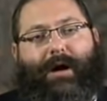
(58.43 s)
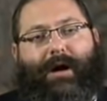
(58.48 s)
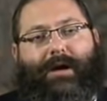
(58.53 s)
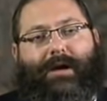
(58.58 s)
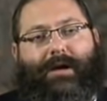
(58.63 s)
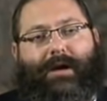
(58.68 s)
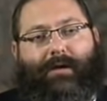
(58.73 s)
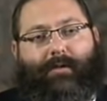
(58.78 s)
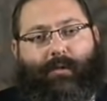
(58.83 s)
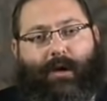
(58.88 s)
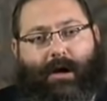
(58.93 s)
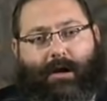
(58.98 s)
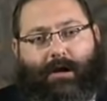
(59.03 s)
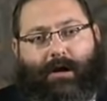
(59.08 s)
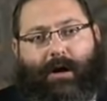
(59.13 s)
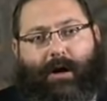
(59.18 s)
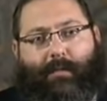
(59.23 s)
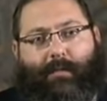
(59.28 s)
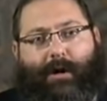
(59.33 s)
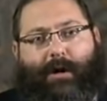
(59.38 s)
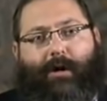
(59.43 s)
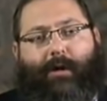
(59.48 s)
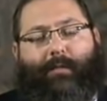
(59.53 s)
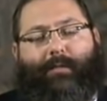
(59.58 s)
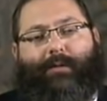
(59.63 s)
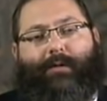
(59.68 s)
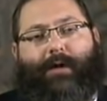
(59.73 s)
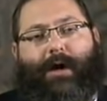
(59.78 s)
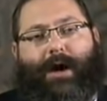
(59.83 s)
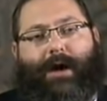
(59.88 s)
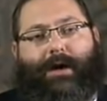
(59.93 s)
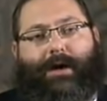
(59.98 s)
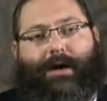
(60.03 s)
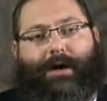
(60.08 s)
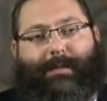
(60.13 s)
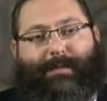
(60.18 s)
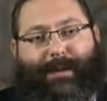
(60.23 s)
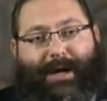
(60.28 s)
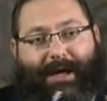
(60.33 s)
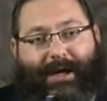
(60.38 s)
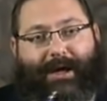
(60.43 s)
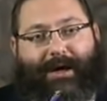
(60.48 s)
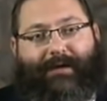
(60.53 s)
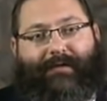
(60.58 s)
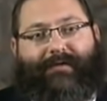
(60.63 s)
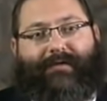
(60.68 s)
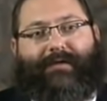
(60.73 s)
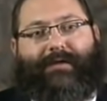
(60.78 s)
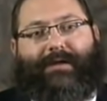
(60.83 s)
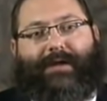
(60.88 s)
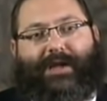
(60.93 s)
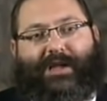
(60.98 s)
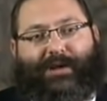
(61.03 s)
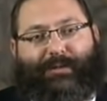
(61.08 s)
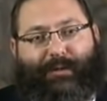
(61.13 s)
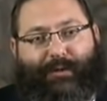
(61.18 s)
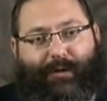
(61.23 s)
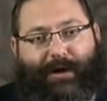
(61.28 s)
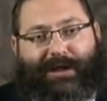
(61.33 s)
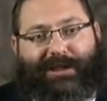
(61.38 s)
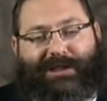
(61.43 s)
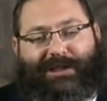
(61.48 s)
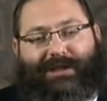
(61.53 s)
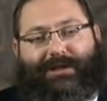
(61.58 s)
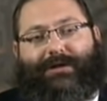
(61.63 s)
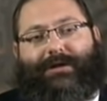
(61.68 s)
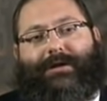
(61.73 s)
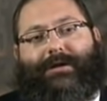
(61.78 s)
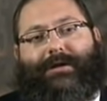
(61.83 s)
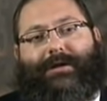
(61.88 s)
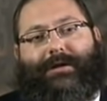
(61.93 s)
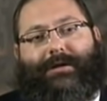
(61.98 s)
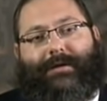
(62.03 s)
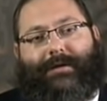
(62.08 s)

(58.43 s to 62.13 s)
And welcome. I hope you had a meaningful, inspirational